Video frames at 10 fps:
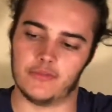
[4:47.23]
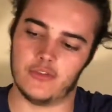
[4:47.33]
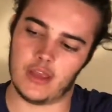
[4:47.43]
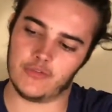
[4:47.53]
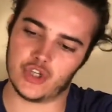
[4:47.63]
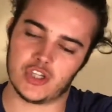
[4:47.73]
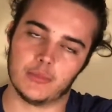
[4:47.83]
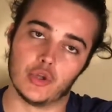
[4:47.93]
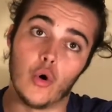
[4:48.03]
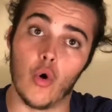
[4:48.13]
If she's
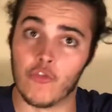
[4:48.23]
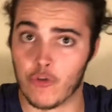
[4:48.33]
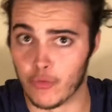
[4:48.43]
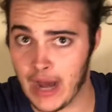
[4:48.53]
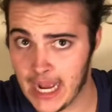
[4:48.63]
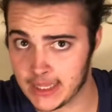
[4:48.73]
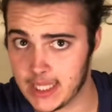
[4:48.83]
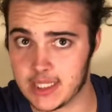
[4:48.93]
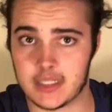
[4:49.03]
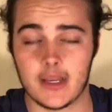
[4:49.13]
able to override
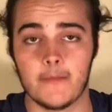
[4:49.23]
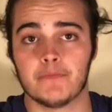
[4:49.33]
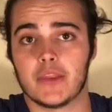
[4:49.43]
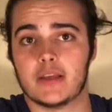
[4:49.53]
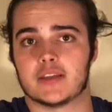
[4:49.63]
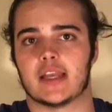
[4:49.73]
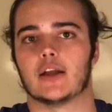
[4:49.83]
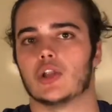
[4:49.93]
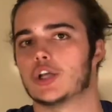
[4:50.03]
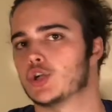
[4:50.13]
this
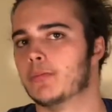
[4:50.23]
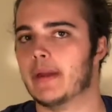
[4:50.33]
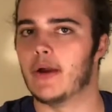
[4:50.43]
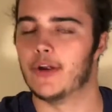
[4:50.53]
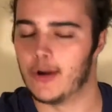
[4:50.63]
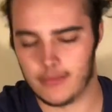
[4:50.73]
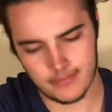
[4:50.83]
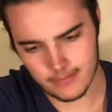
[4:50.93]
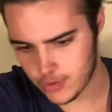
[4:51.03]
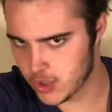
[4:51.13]
psychological barrier,
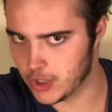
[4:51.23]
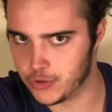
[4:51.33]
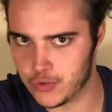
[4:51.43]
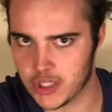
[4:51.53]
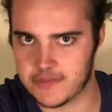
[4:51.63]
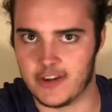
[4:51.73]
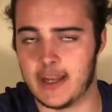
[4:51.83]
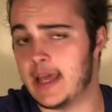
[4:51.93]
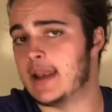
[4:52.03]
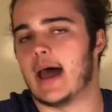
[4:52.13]
she's going to do just fine.
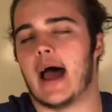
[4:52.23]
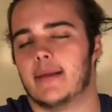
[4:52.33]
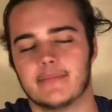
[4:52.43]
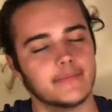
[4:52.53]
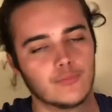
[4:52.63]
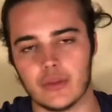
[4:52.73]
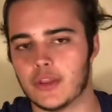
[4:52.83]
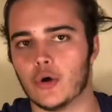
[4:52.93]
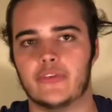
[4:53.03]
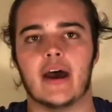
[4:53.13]
And with
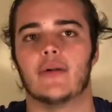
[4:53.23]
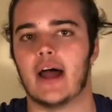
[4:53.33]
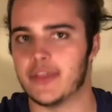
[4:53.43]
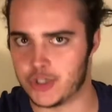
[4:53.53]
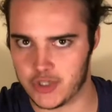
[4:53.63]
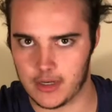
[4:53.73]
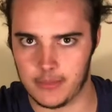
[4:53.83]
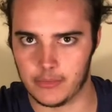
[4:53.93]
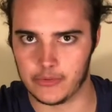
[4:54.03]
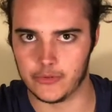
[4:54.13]
no doubt, I think she's going to
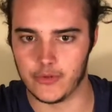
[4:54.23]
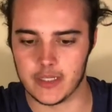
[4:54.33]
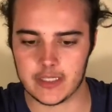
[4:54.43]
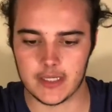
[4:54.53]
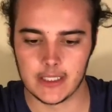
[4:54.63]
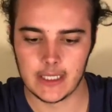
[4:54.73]
be able to do this.